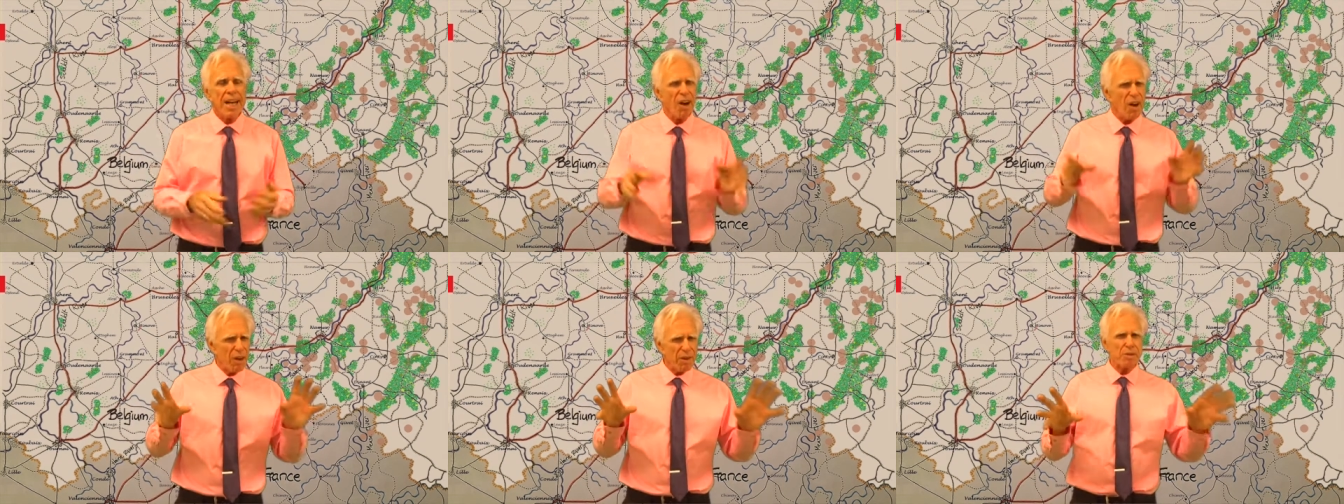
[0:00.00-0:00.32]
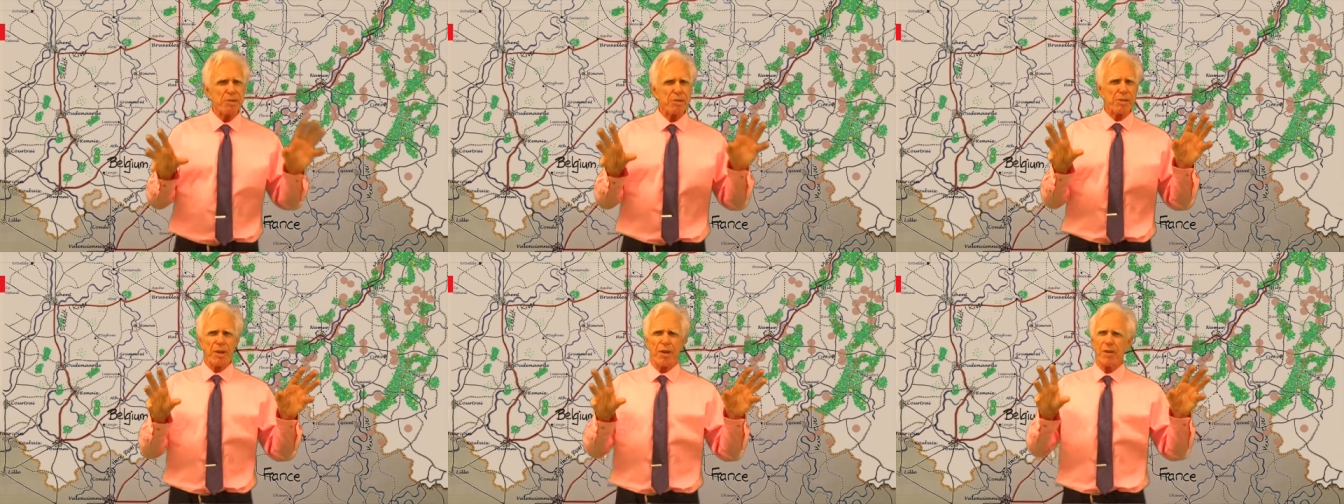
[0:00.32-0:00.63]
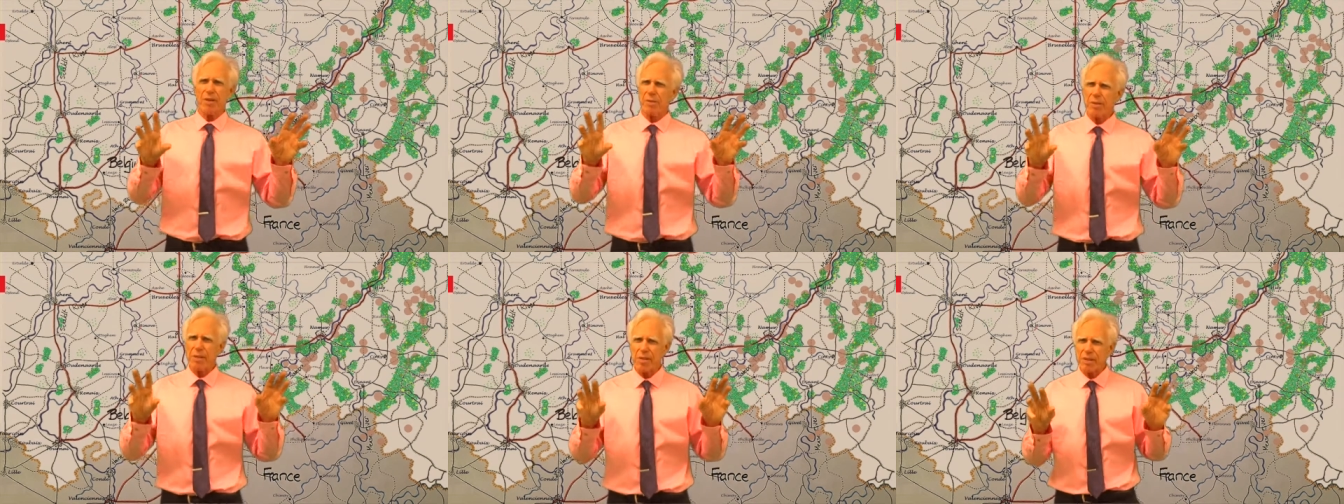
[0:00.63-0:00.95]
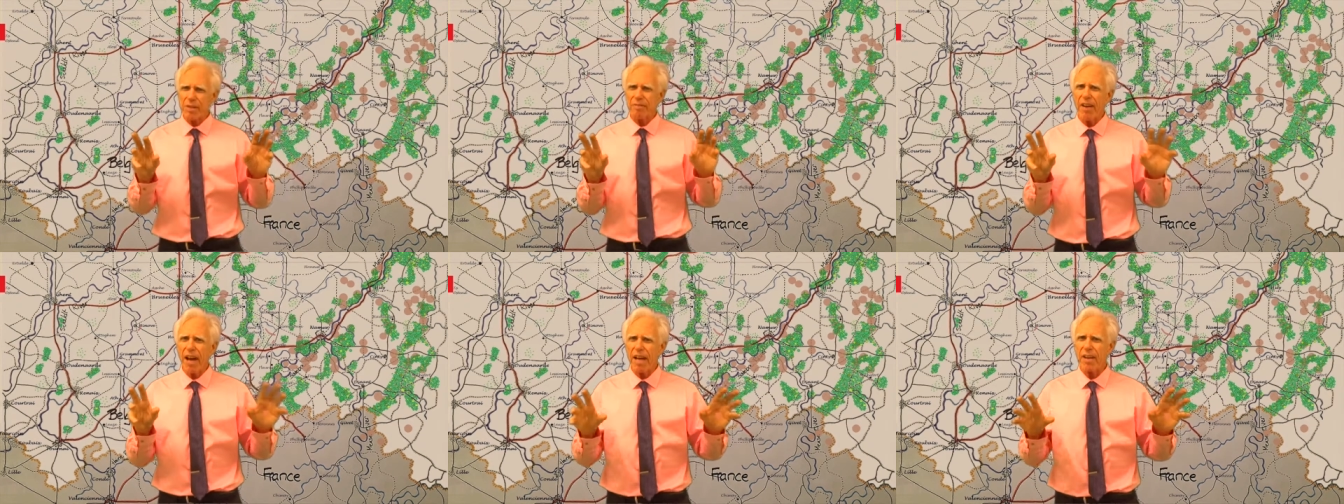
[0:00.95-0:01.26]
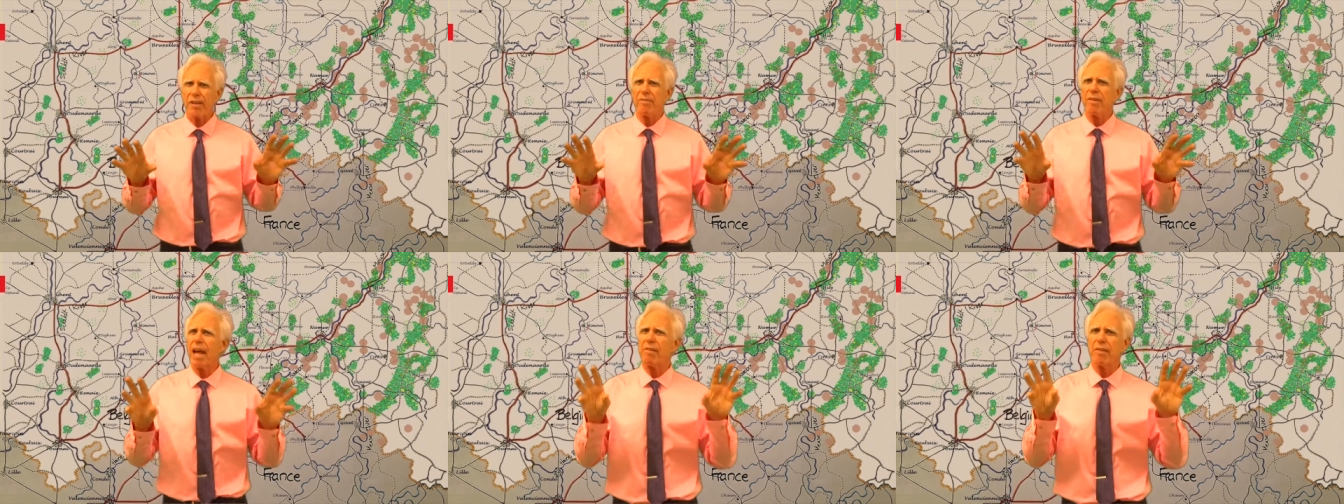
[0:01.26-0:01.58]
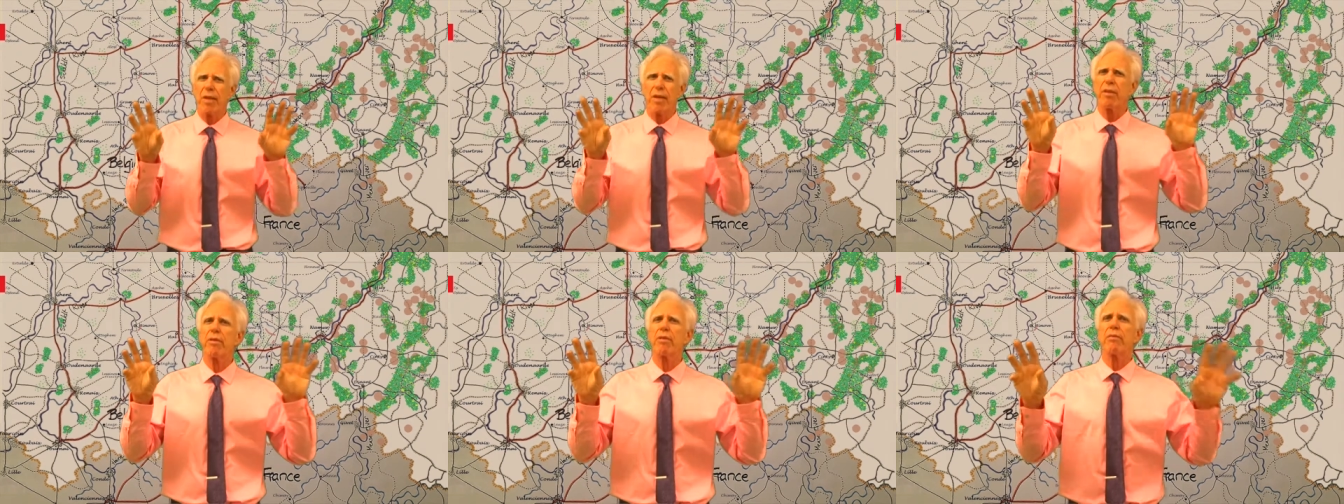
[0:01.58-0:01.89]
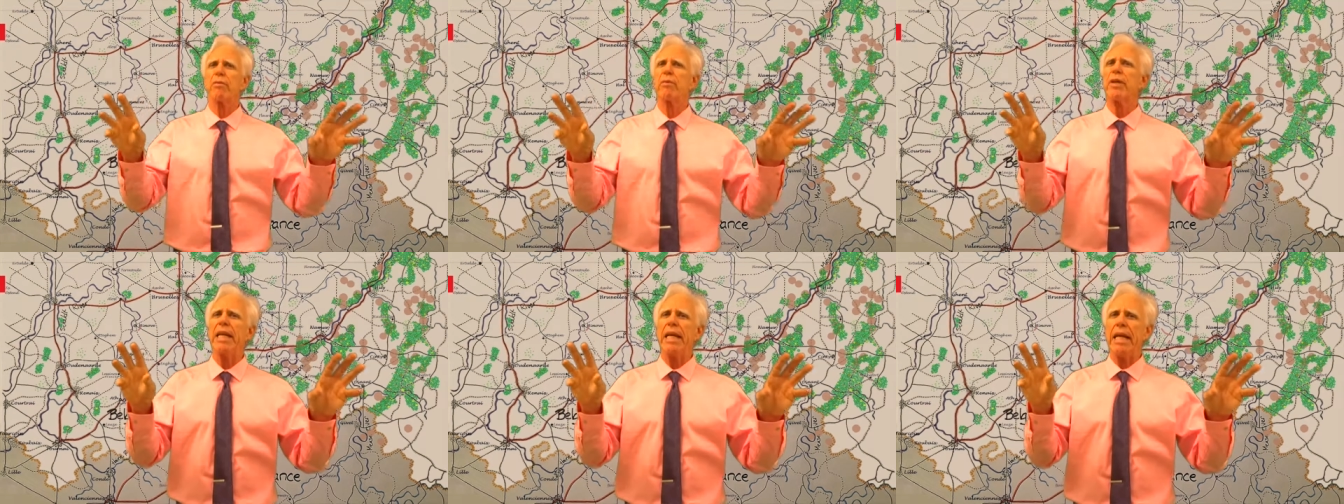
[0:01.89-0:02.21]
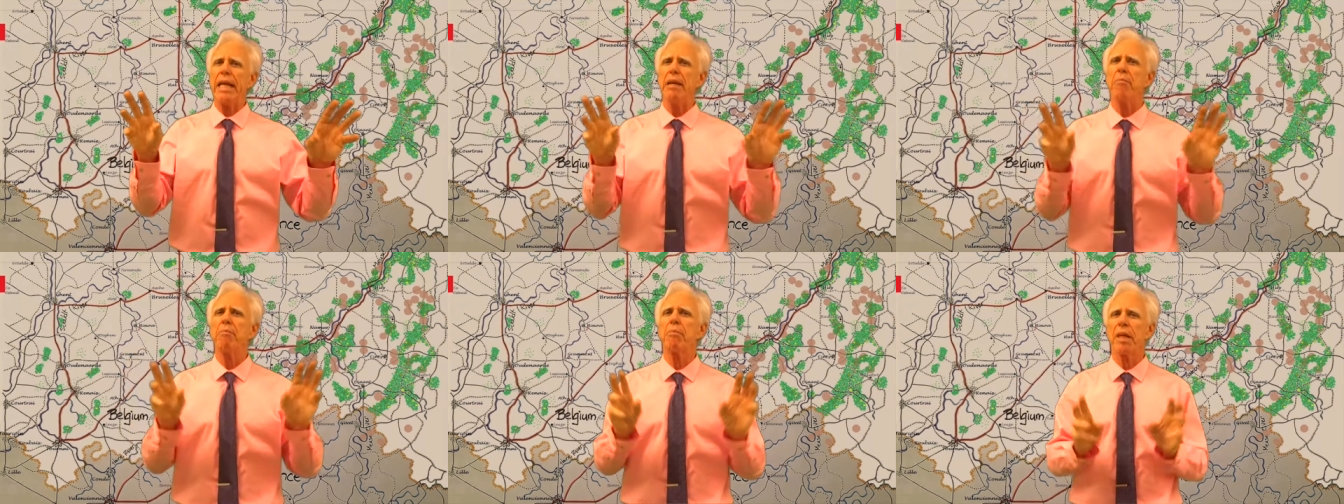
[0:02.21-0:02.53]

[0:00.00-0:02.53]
Also, there's the factor of having 3